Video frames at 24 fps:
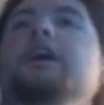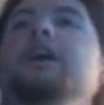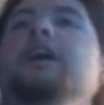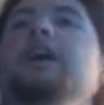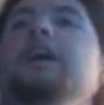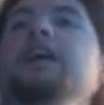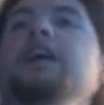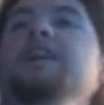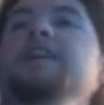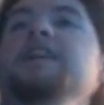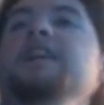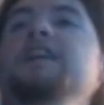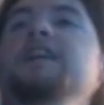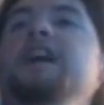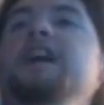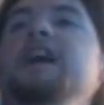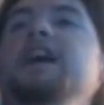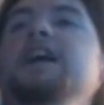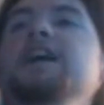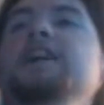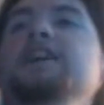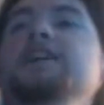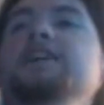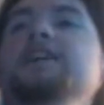And then
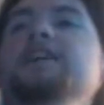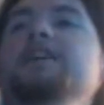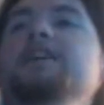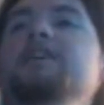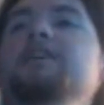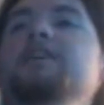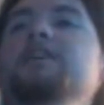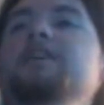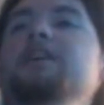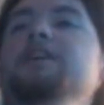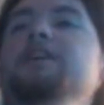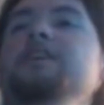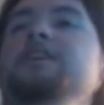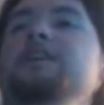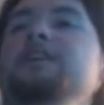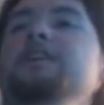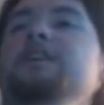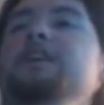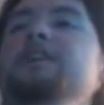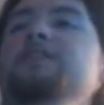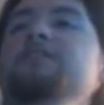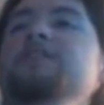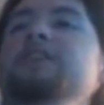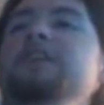I click on the
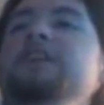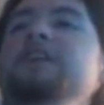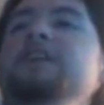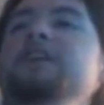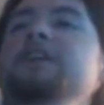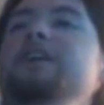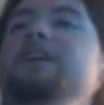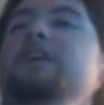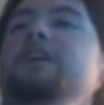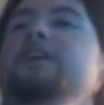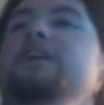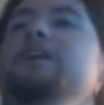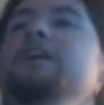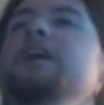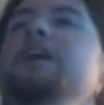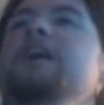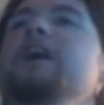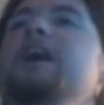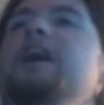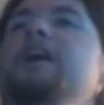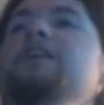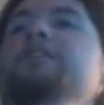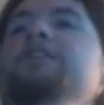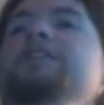lovely
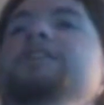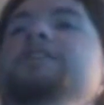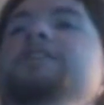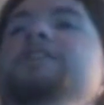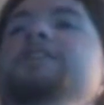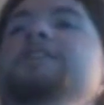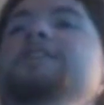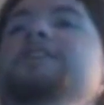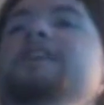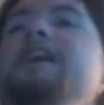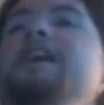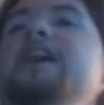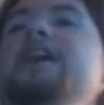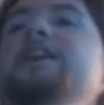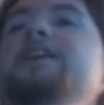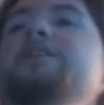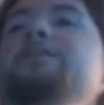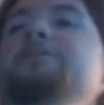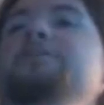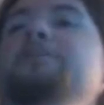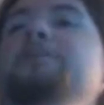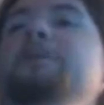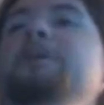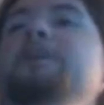How Does This
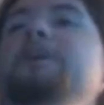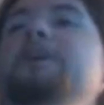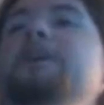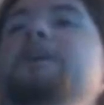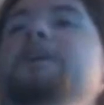Item Work?